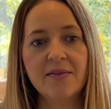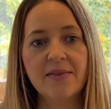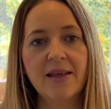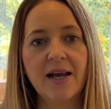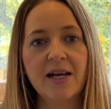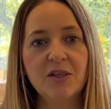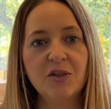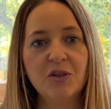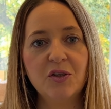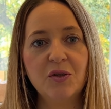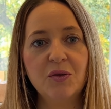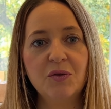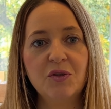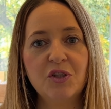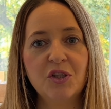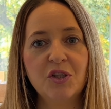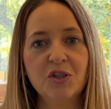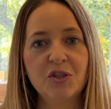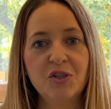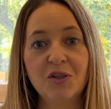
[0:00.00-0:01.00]
that you
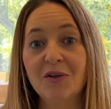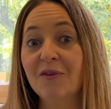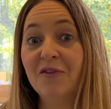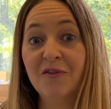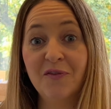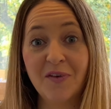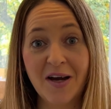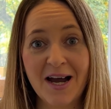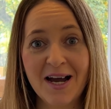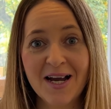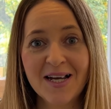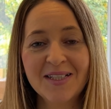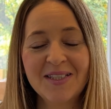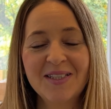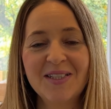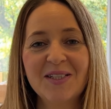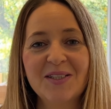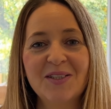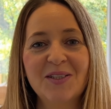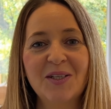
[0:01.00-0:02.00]
should do
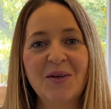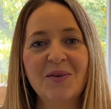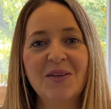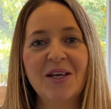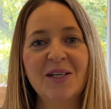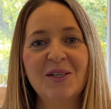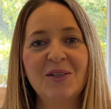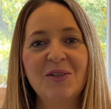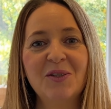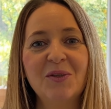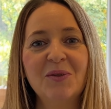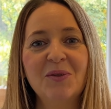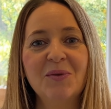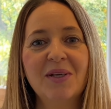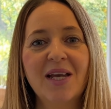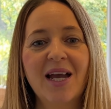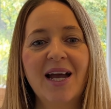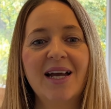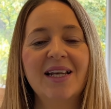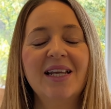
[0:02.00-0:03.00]
first so that you
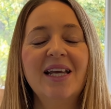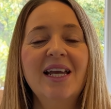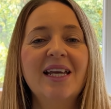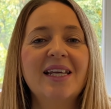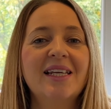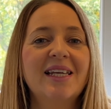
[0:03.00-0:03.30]
can